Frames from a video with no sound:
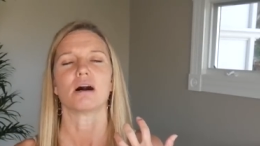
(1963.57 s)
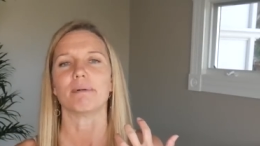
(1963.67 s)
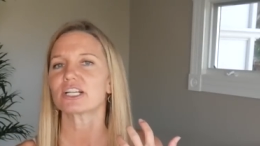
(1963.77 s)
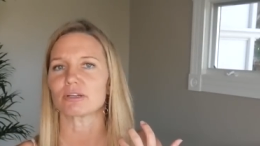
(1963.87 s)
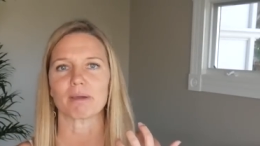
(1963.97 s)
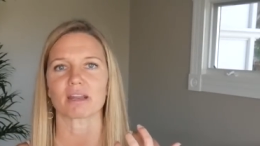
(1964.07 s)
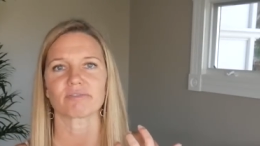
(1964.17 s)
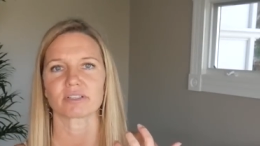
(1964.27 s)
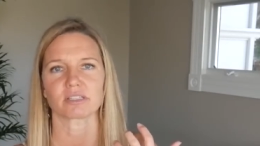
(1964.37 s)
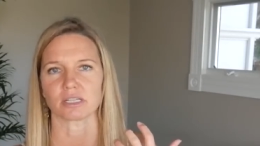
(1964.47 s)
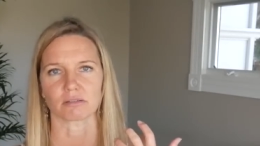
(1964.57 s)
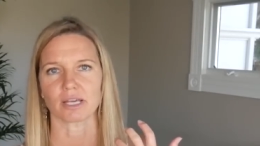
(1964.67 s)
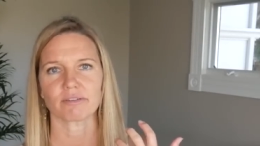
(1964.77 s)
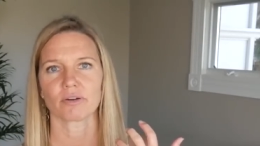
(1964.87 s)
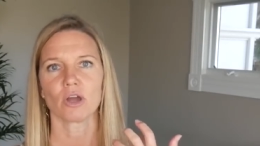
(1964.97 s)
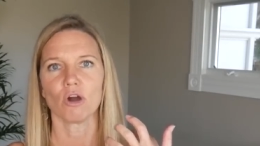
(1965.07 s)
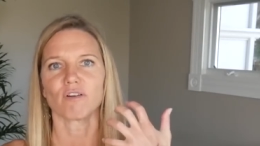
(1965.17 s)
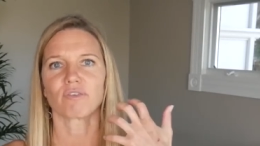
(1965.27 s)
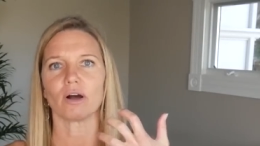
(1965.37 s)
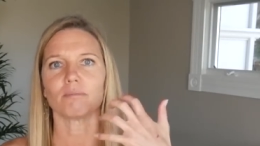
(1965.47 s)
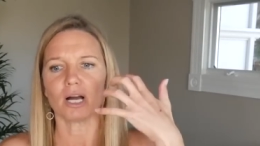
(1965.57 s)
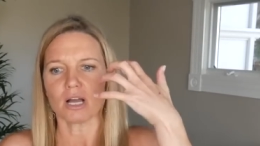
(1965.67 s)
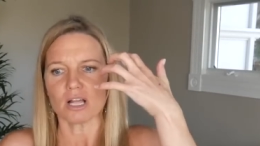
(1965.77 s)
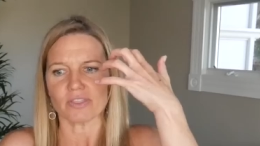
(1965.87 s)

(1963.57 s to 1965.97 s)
Imagine manifesting your life from